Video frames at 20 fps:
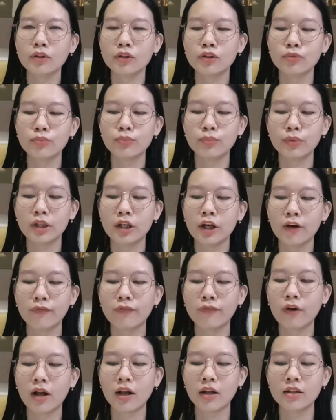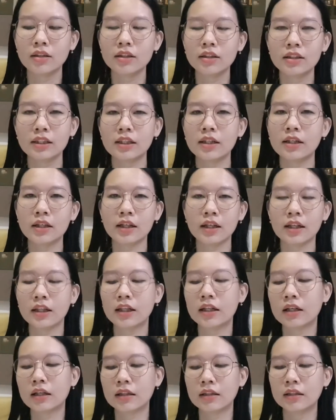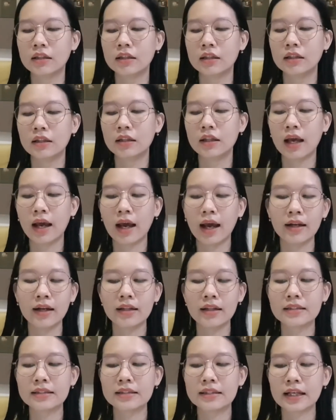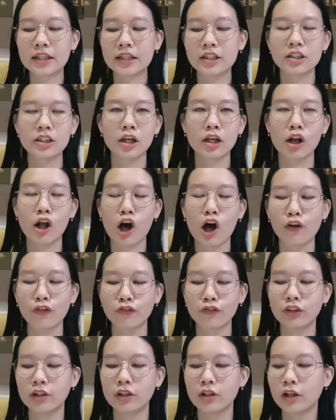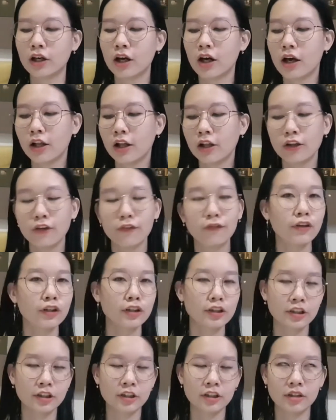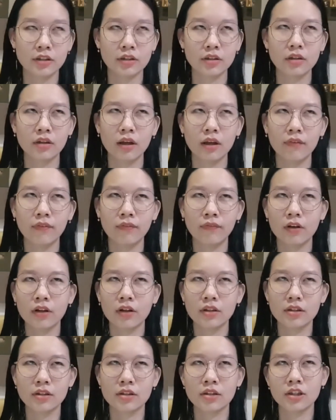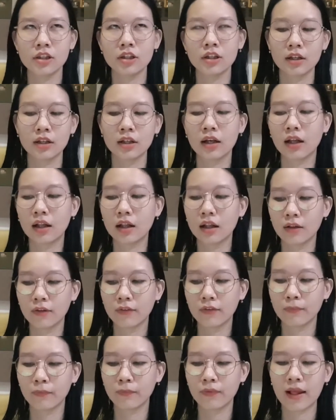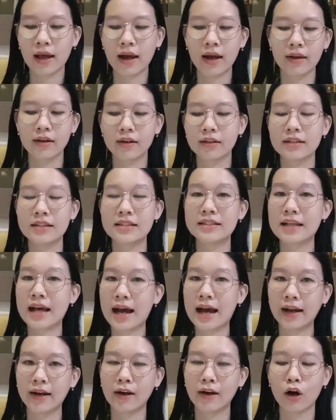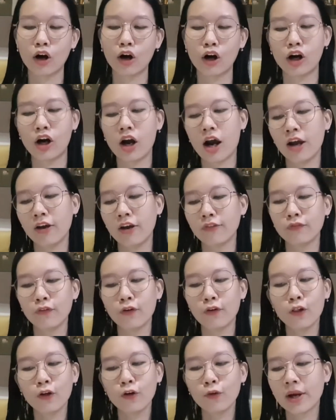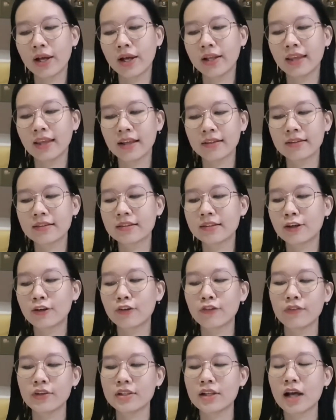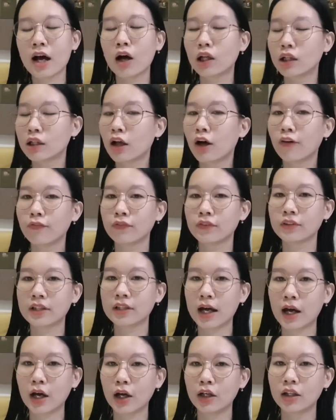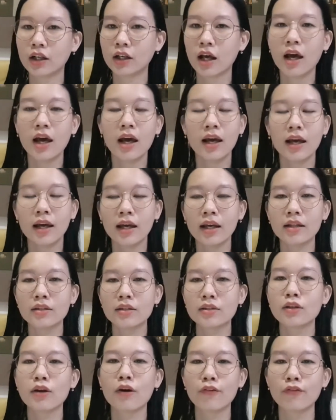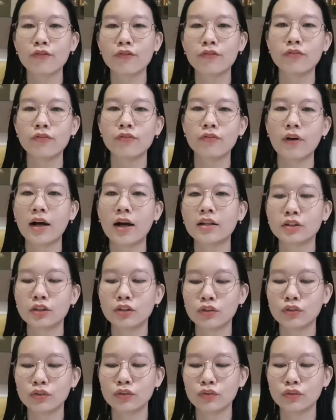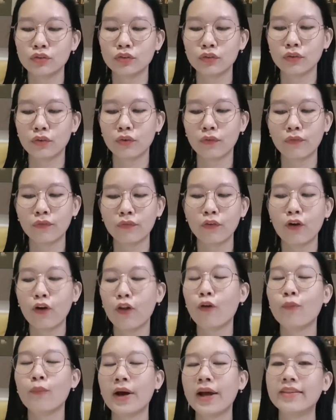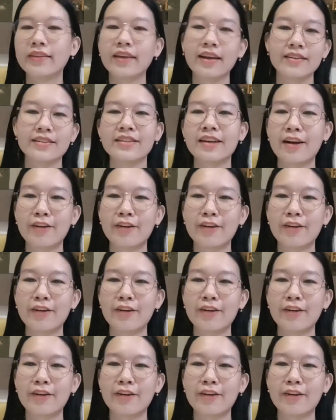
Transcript: to be a volunteer in the edit section of the devotional flyer design, or I follow my dad service out of town. It's so fun to follow my dad.